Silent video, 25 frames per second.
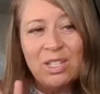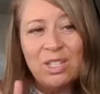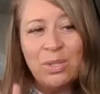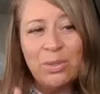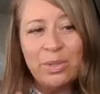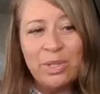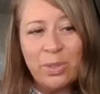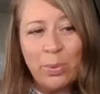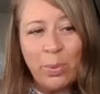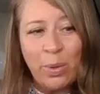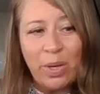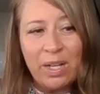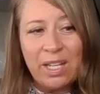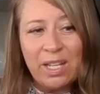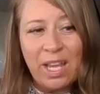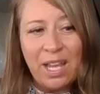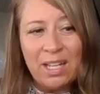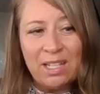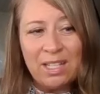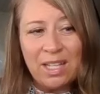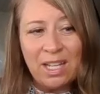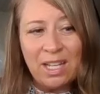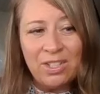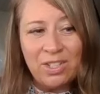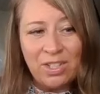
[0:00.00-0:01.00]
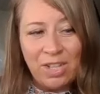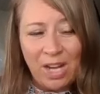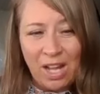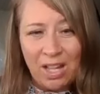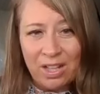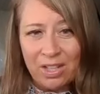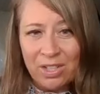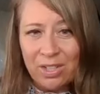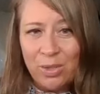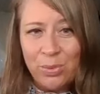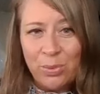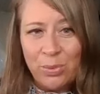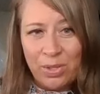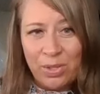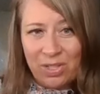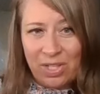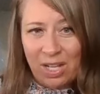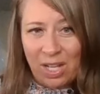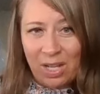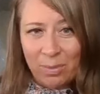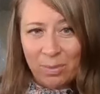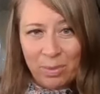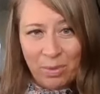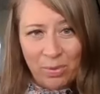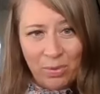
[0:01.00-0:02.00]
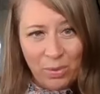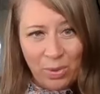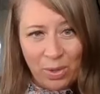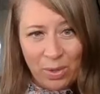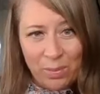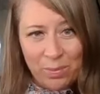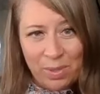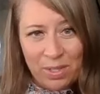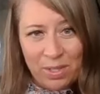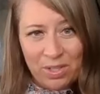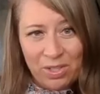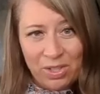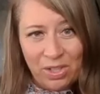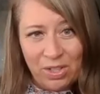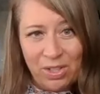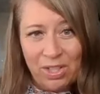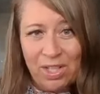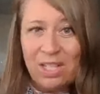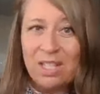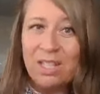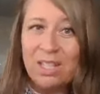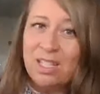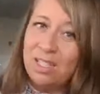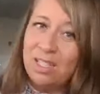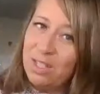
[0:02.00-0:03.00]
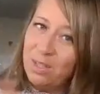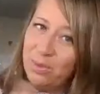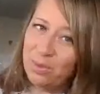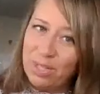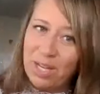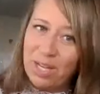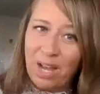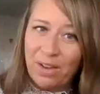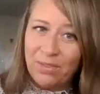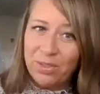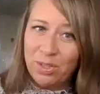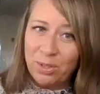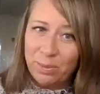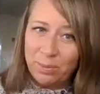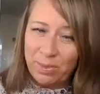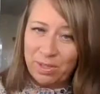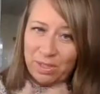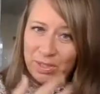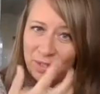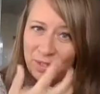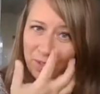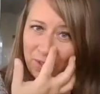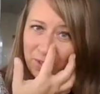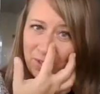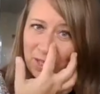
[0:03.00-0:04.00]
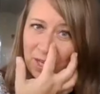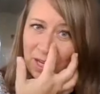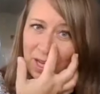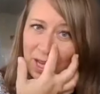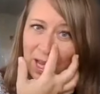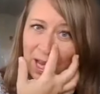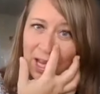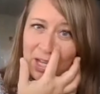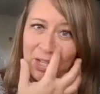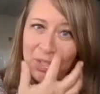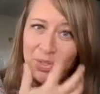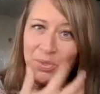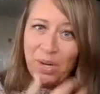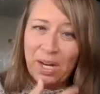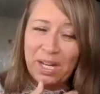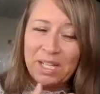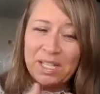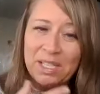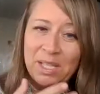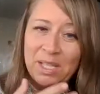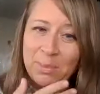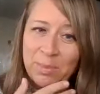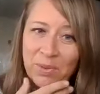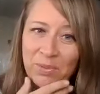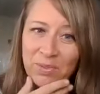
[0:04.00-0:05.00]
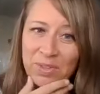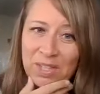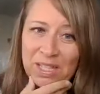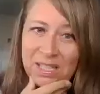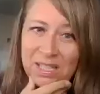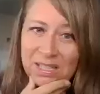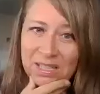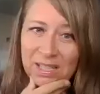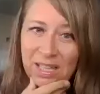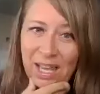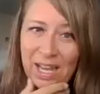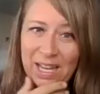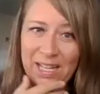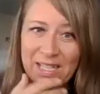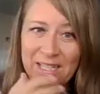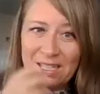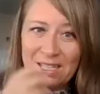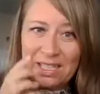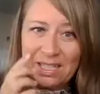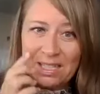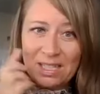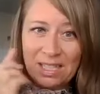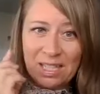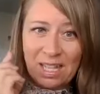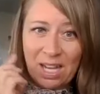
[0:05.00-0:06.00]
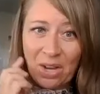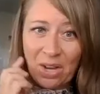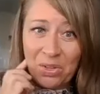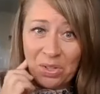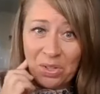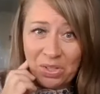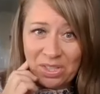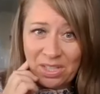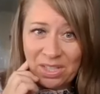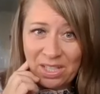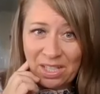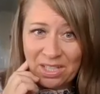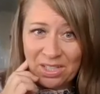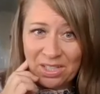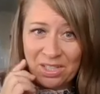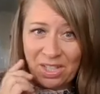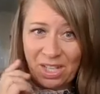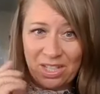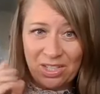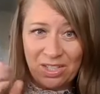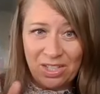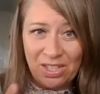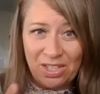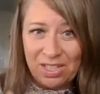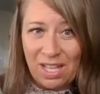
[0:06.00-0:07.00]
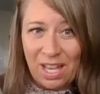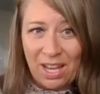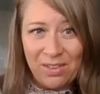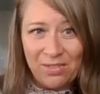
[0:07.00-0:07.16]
do a 28-day challenge where you take a before picture and then do an after picture and try some of these lights and see how your skin changes.